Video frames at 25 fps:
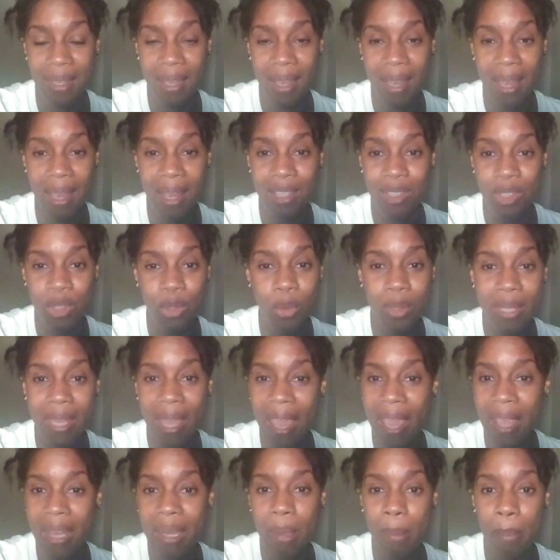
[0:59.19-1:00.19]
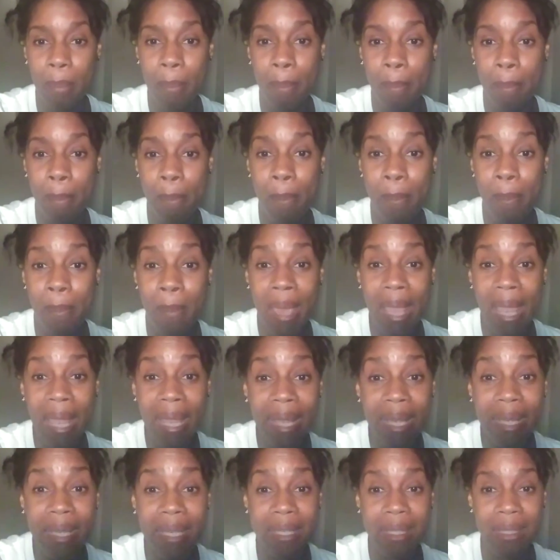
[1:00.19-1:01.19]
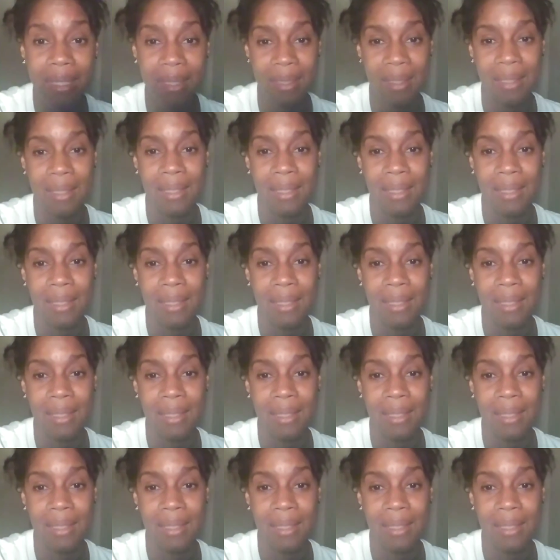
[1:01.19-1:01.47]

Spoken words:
and you can't make